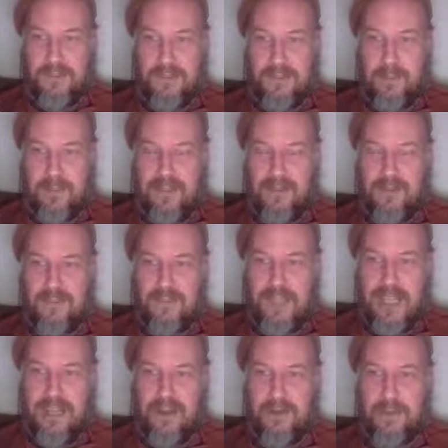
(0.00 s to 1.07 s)
about
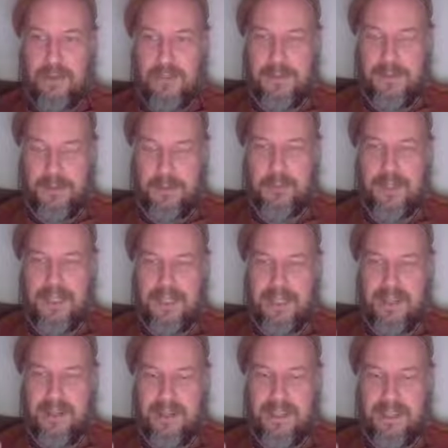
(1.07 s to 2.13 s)
how this brain
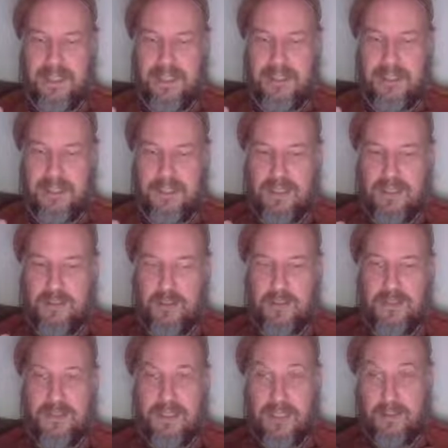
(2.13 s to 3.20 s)
area in
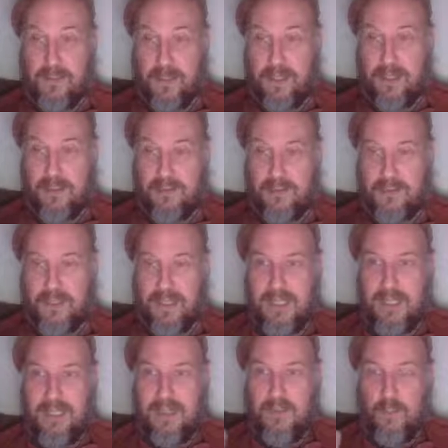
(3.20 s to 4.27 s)
humans evolved,
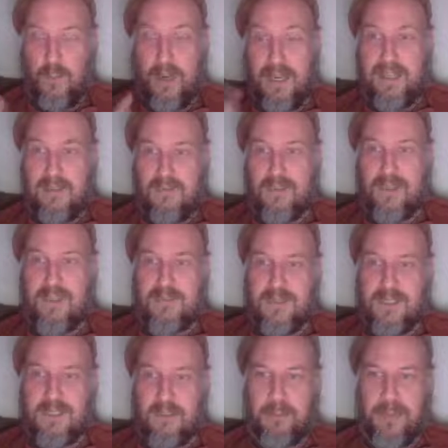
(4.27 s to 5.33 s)
why it evolved
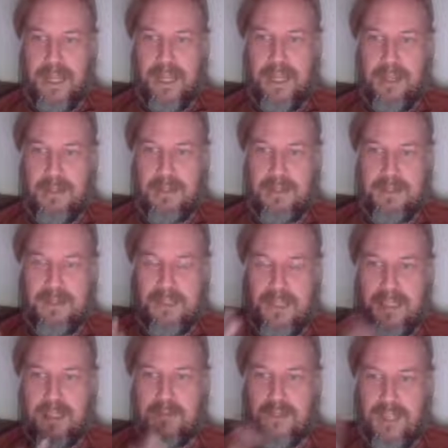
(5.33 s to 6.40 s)
in this path. The
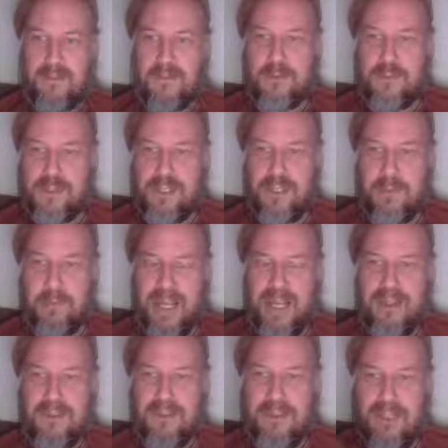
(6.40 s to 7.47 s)
kind of evolutionary
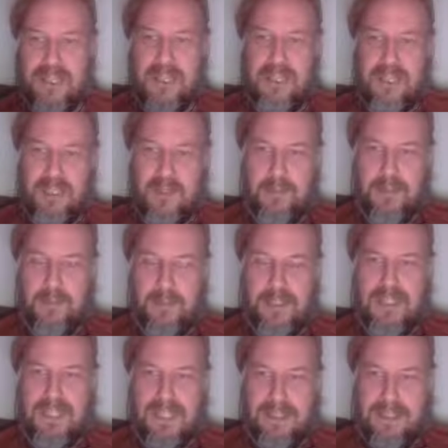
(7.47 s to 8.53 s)
path can be
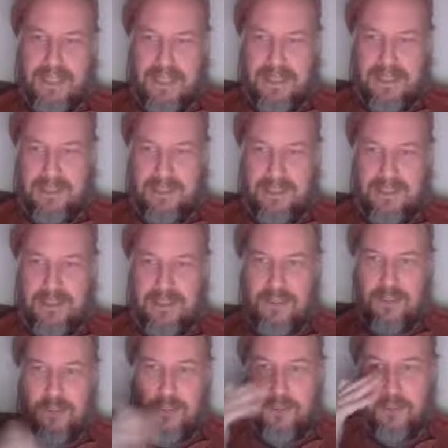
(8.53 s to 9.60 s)
really enlightening
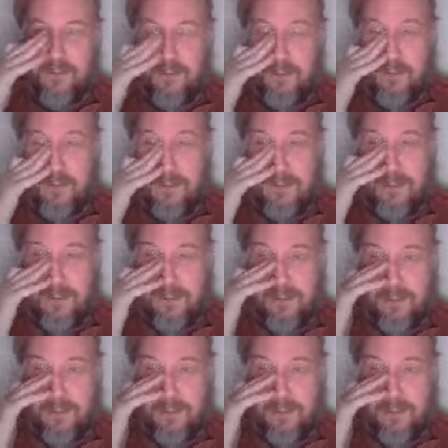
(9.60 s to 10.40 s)
to the